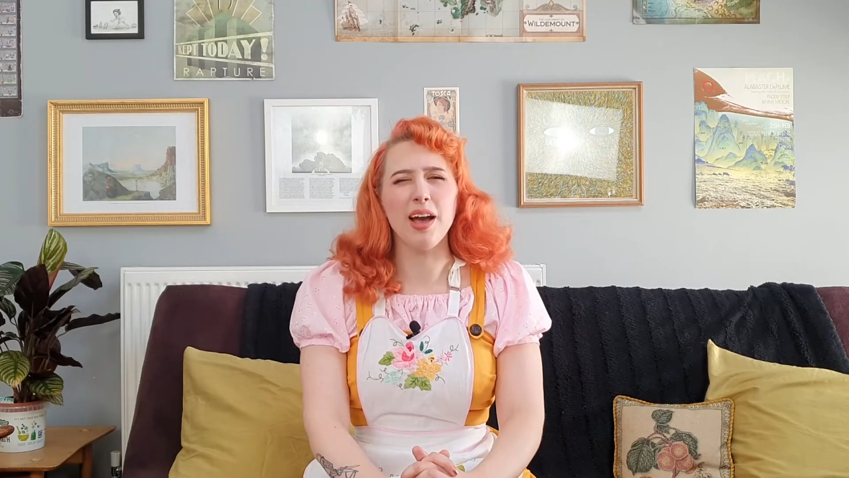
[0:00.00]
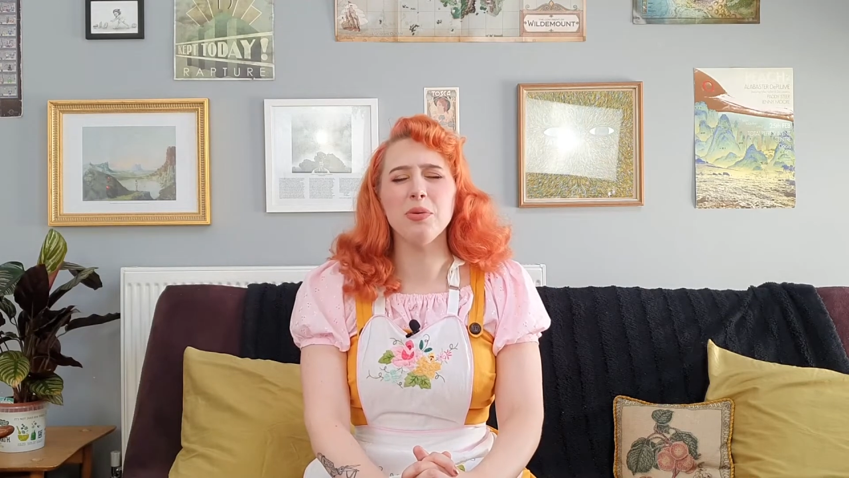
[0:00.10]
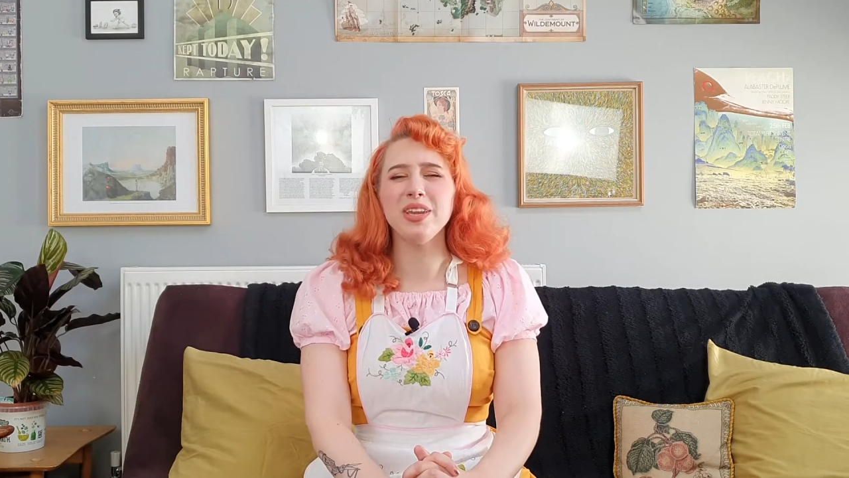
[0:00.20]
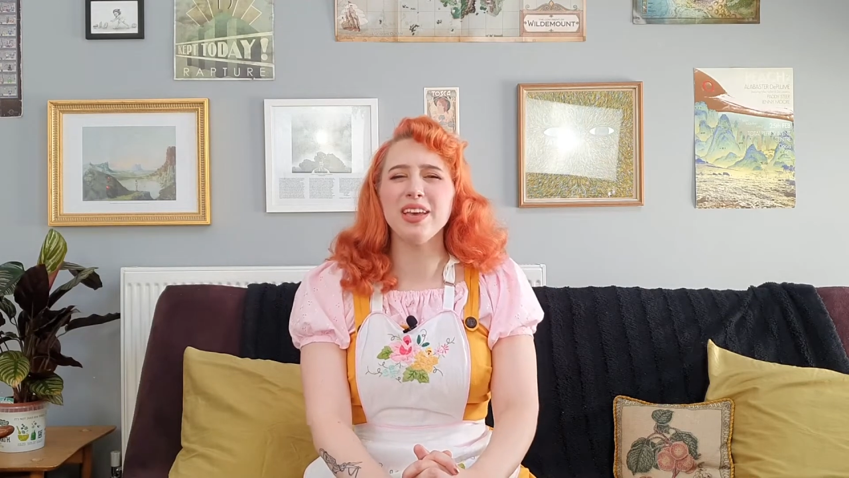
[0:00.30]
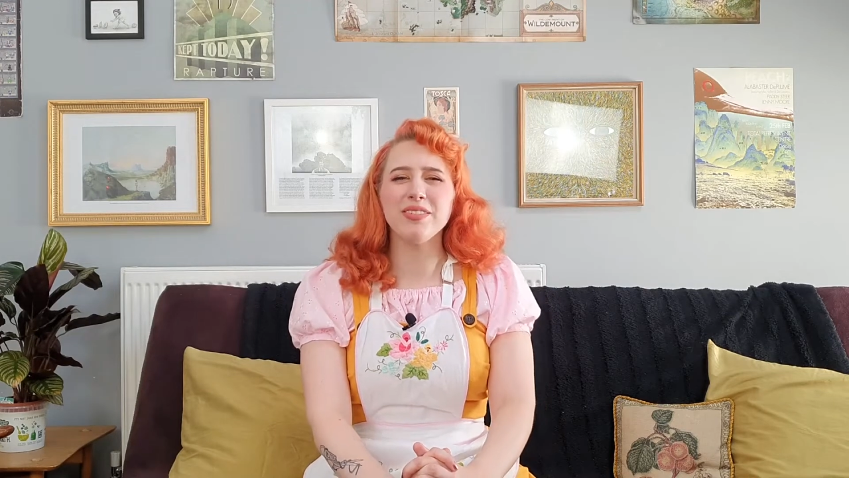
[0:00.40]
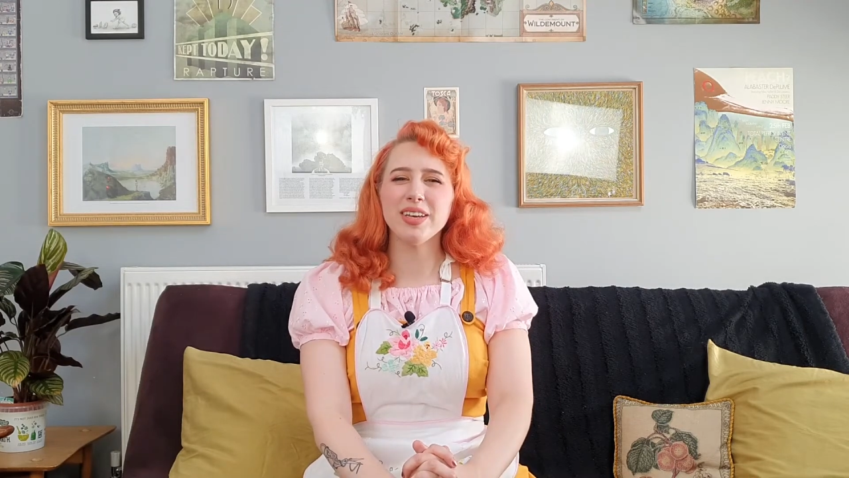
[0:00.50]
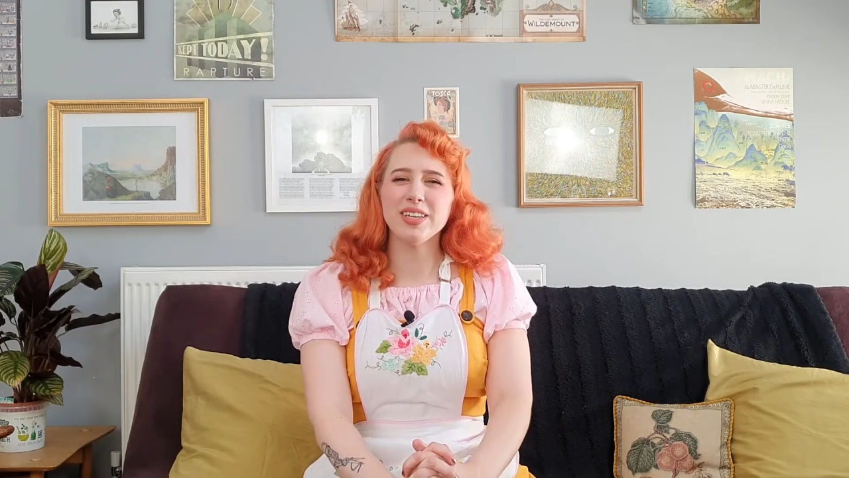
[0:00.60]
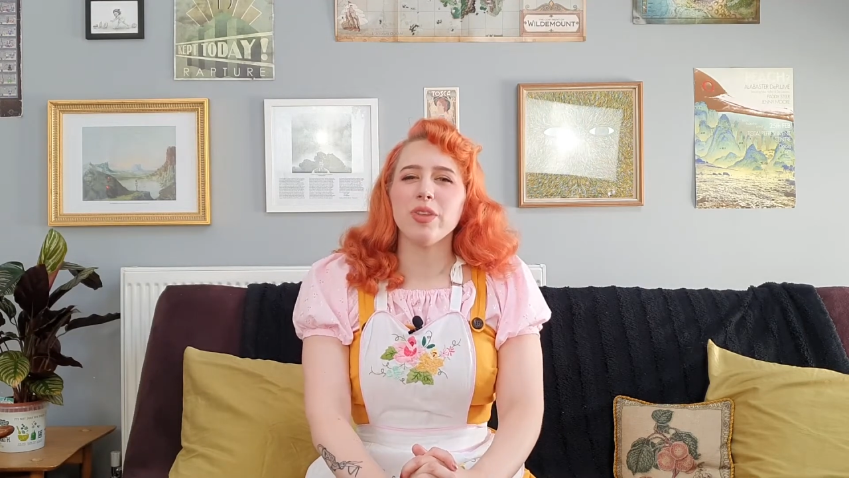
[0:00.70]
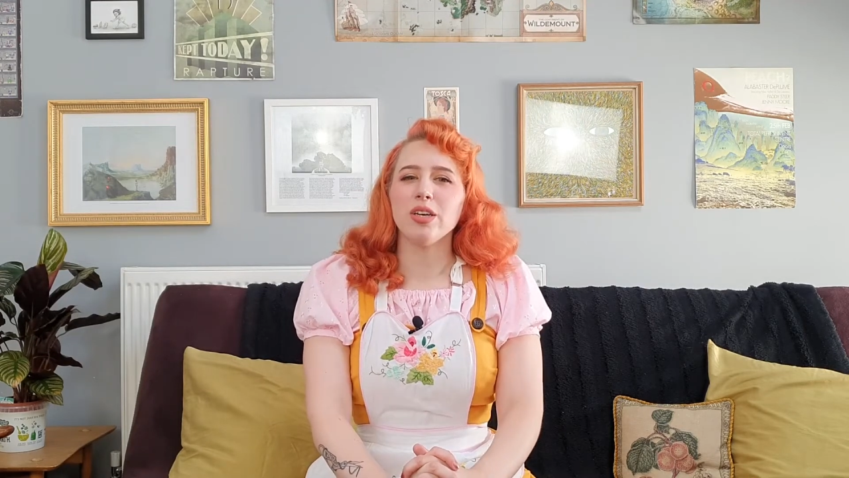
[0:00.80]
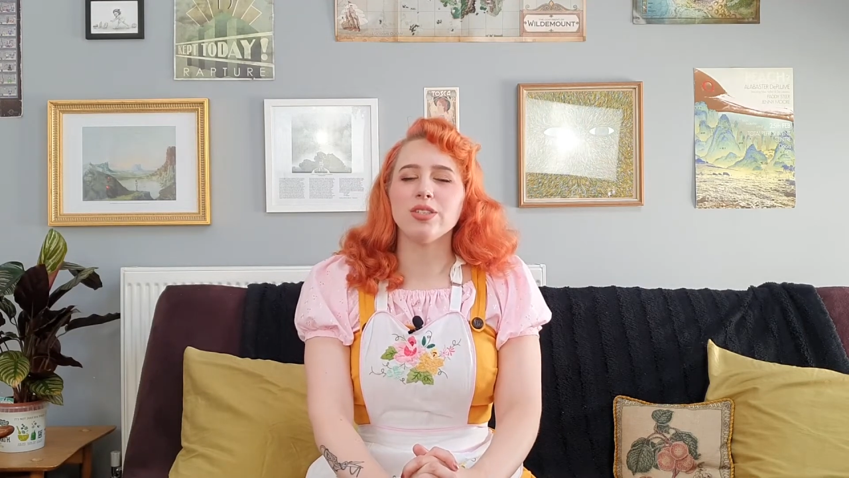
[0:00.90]
I would give it
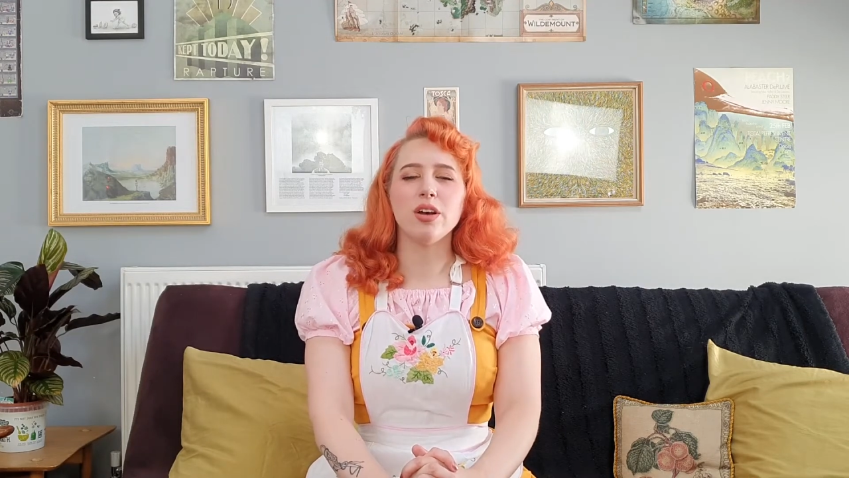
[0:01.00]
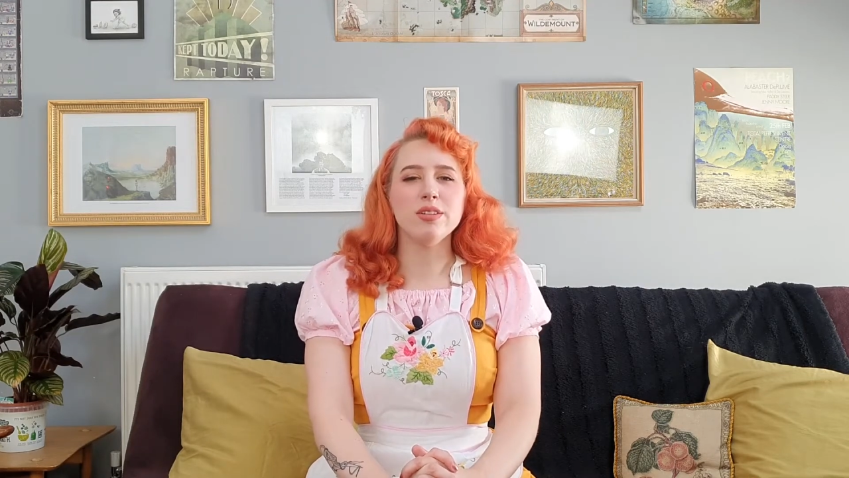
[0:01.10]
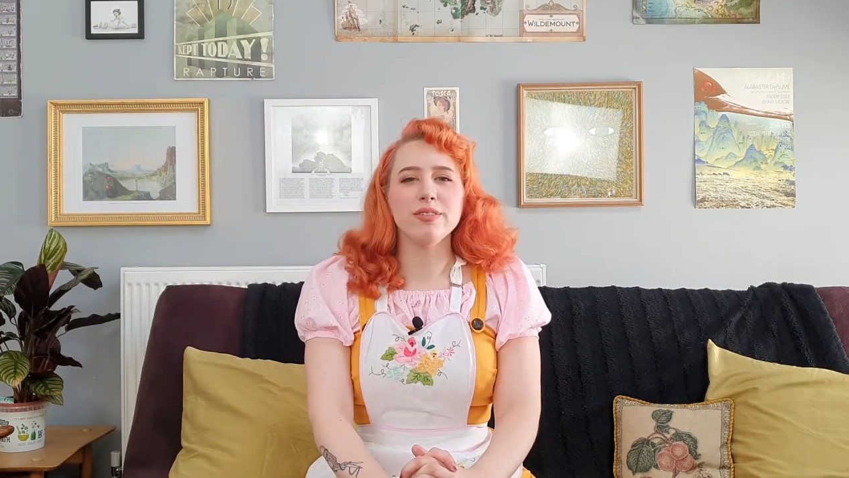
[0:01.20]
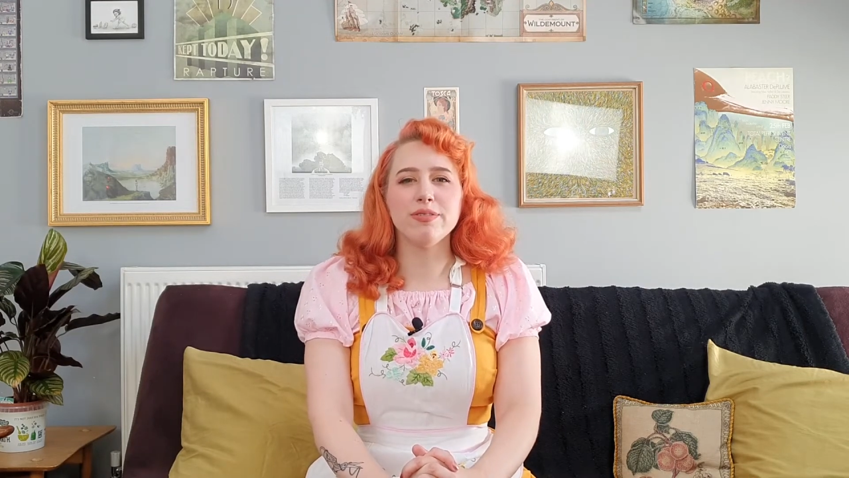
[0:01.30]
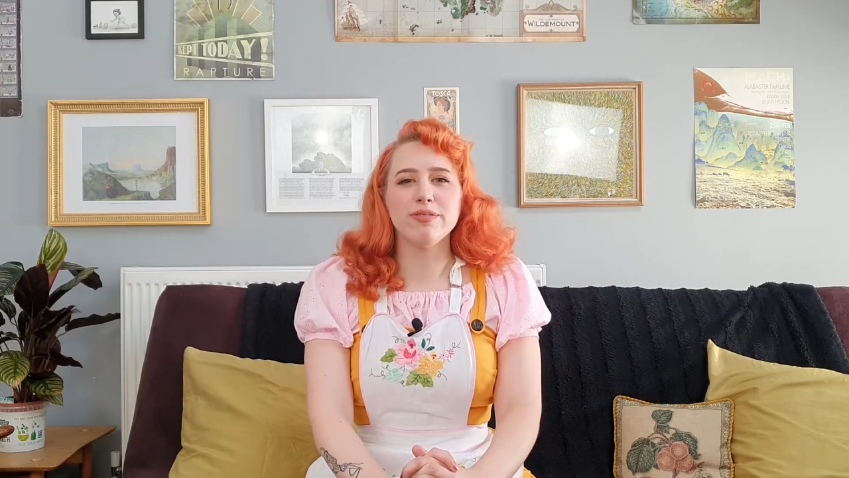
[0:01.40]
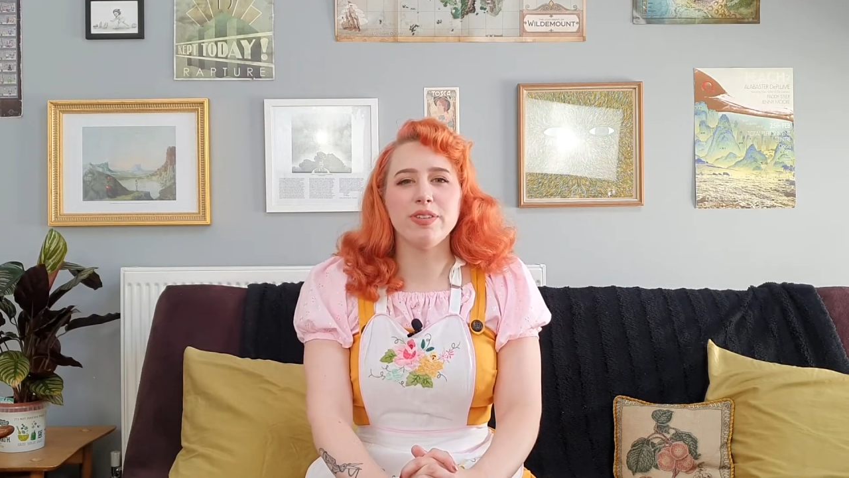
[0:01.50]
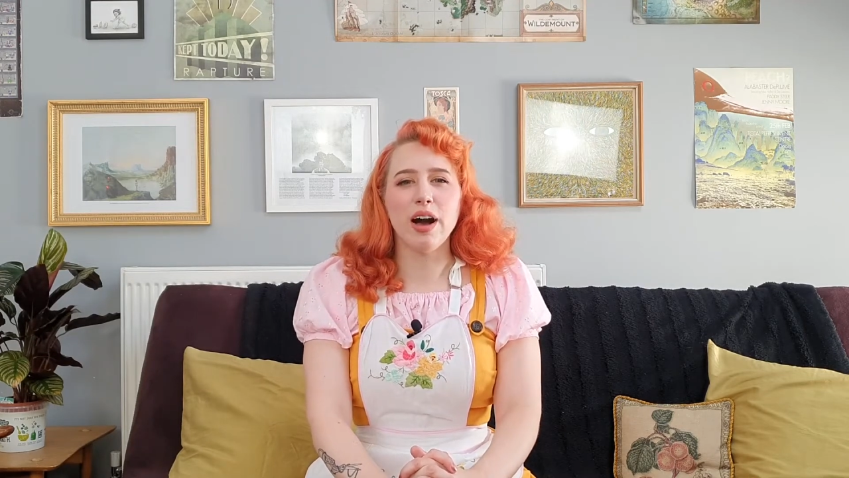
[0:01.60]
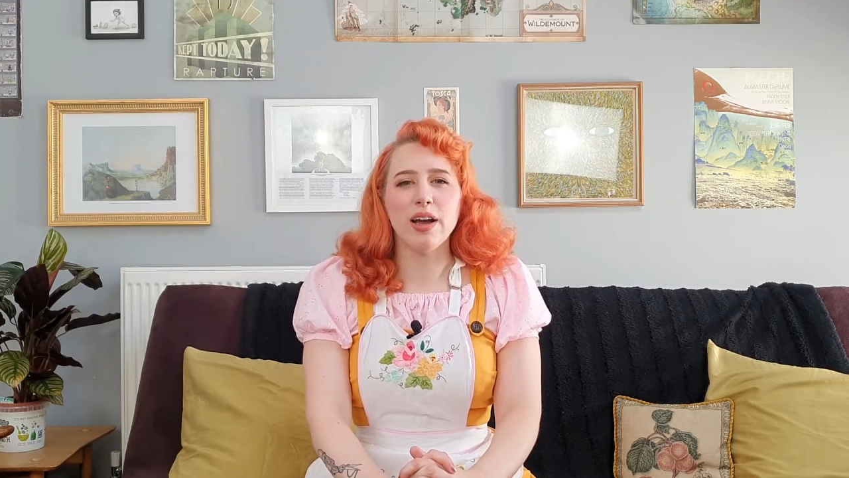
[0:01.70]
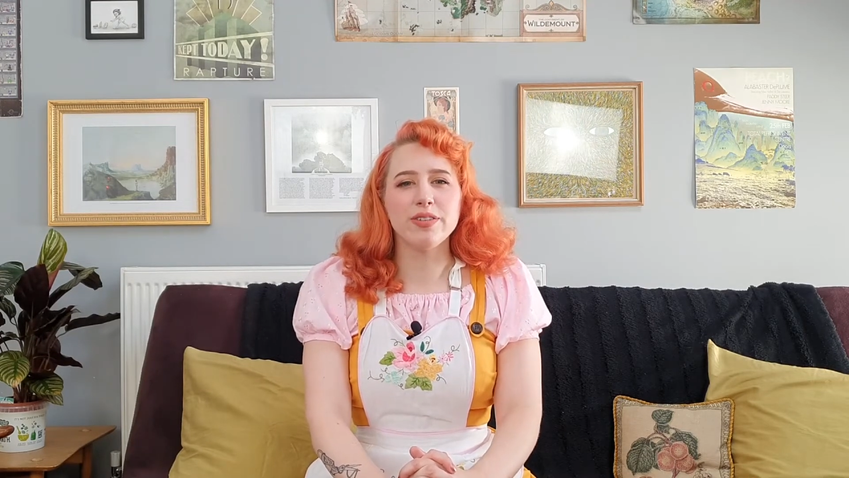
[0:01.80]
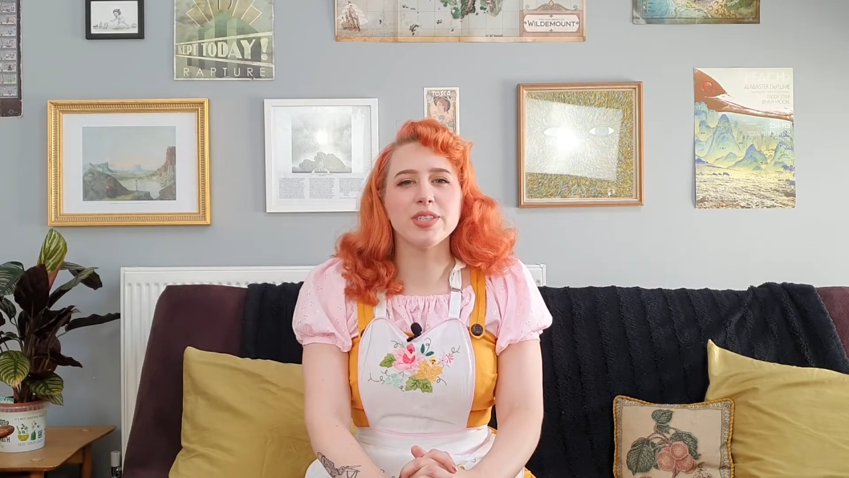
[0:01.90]
a solid 5